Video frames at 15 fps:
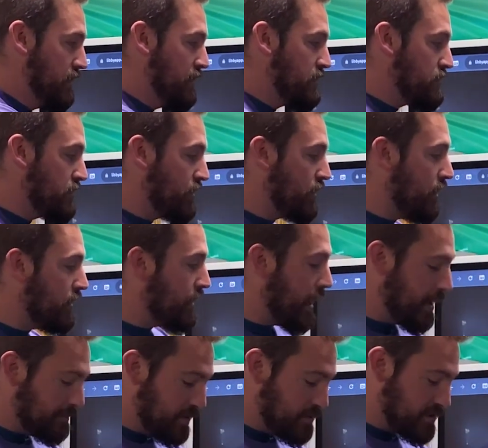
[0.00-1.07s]
So the card
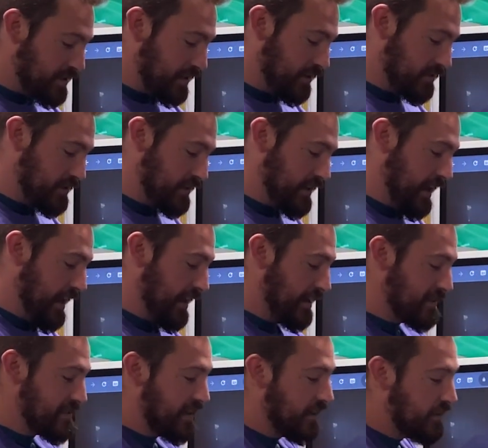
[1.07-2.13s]
I'm using here today
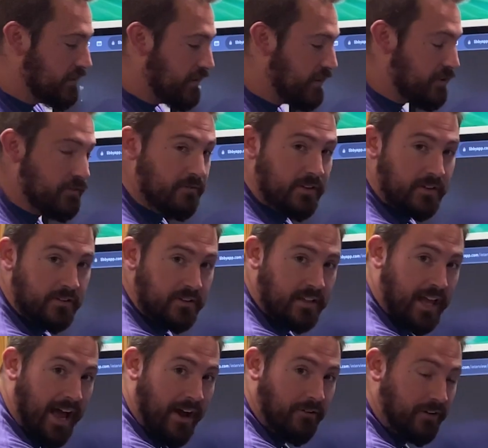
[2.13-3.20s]
is a Clearfield
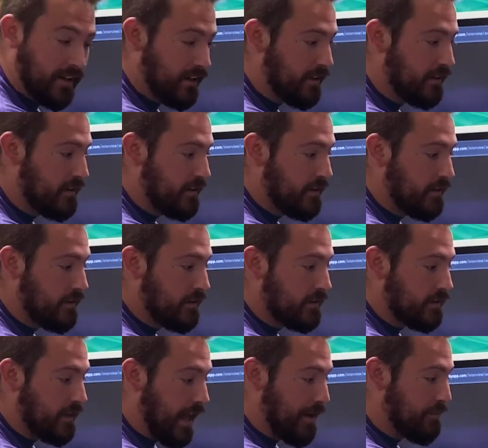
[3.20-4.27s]
County
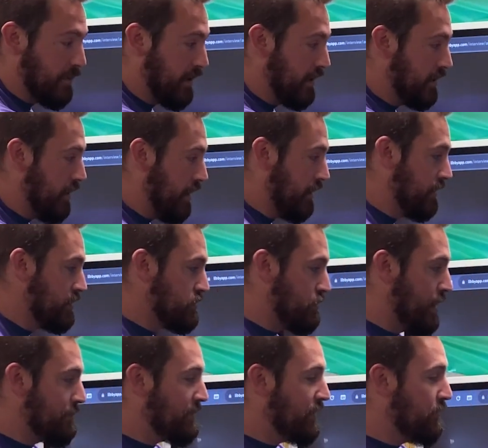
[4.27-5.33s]
library card. So
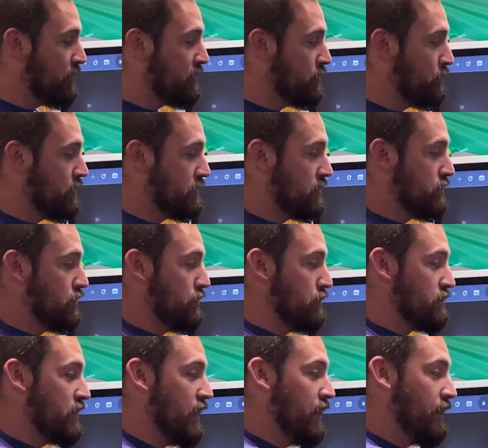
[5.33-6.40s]
I'm going to want to
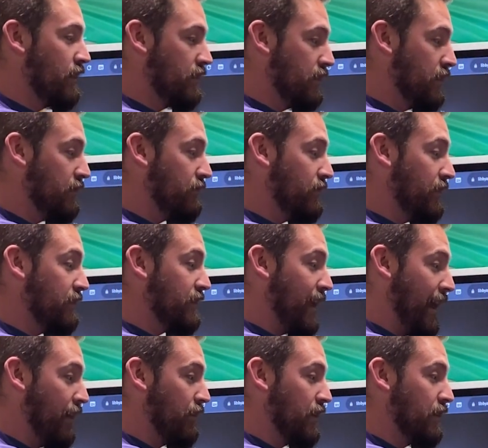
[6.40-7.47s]
choose Clearfield
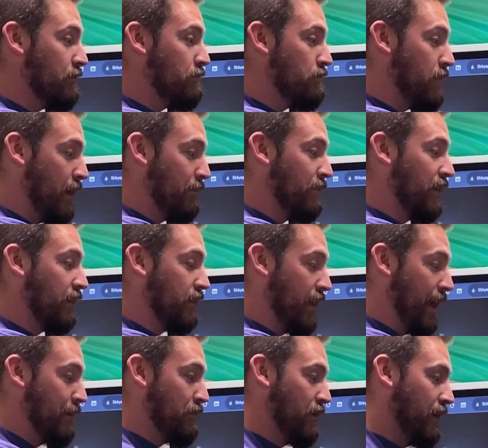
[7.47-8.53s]
County Public
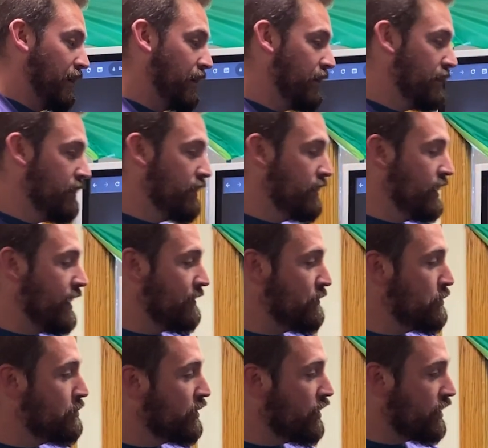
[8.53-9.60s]
Library. If you
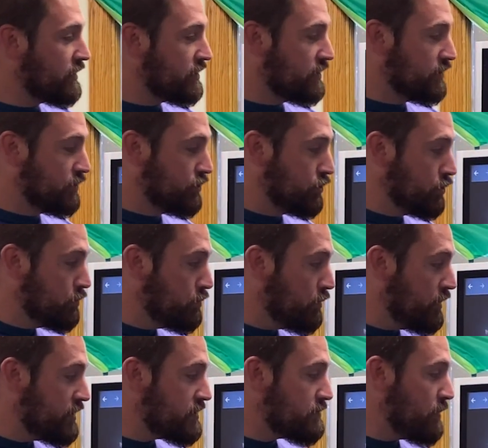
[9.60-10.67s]
belong to the Du
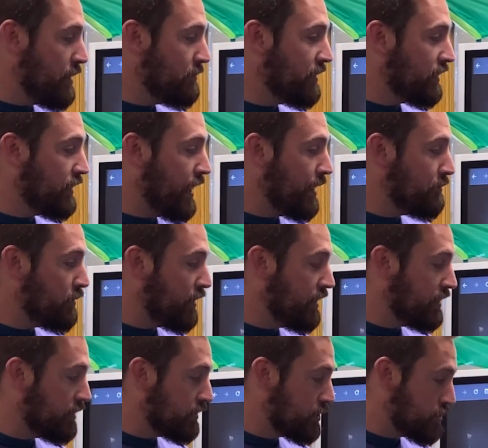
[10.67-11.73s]
Bois Public
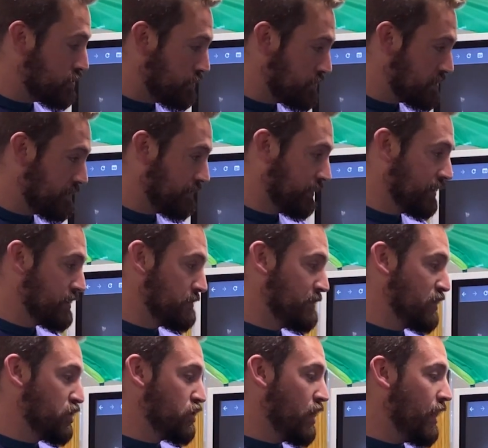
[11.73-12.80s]
Library, the Joseph Elizabeth
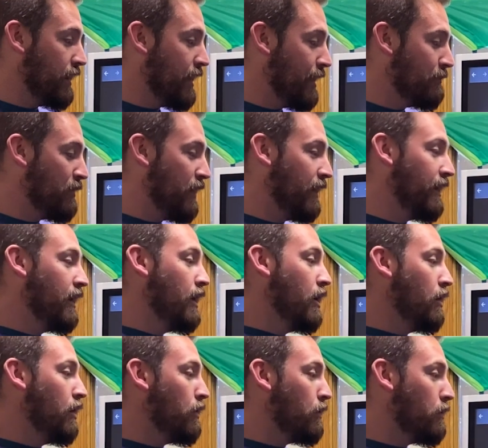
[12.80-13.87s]
Shaw Library,
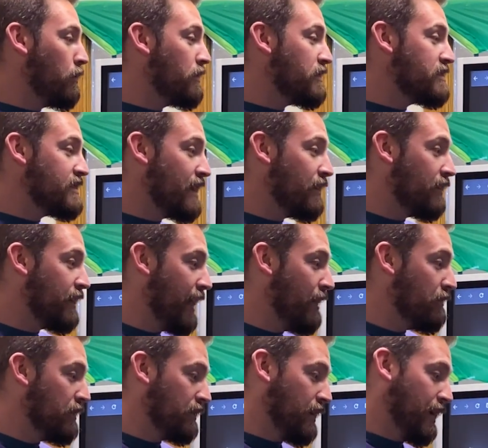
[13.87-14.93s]
or the Center
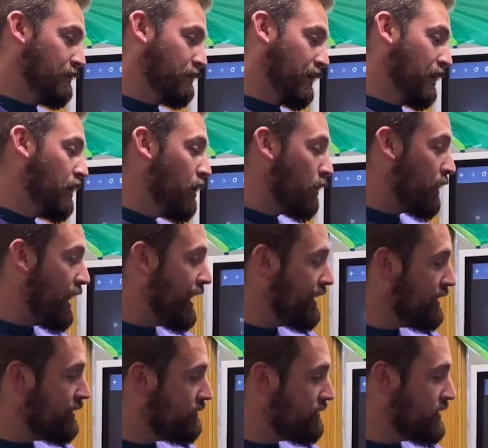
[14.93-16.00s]
County Library, or
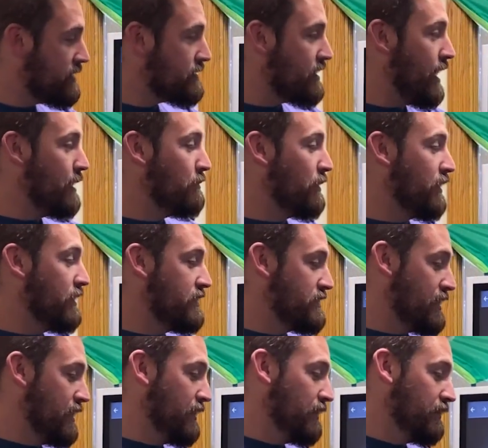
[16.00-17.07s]
any of these libraries
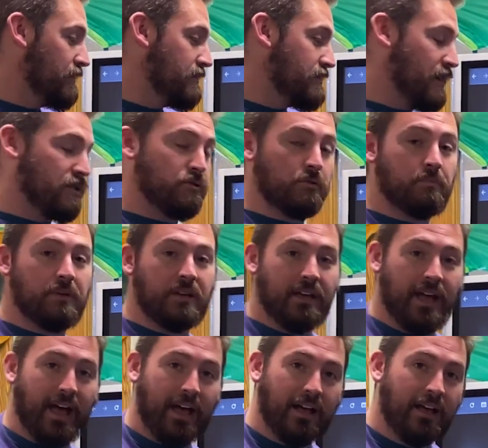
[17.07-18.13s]
in Central
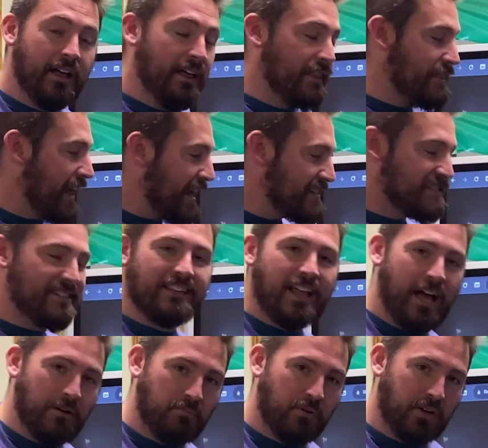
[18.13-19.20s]
PA, that's the
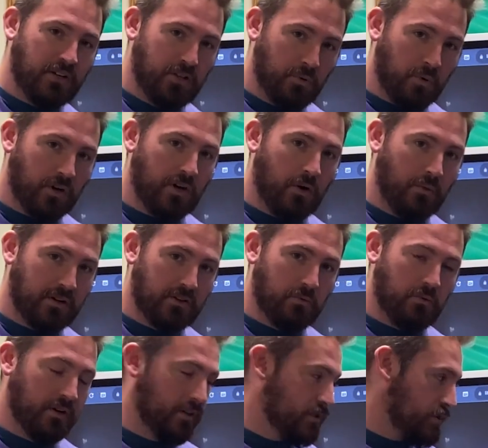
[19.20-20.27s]
library you're going to
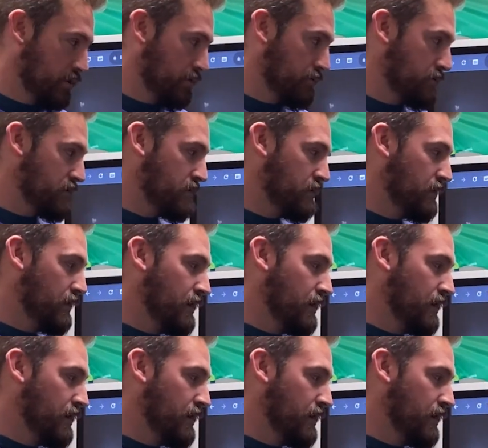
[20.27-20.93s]
want to choose.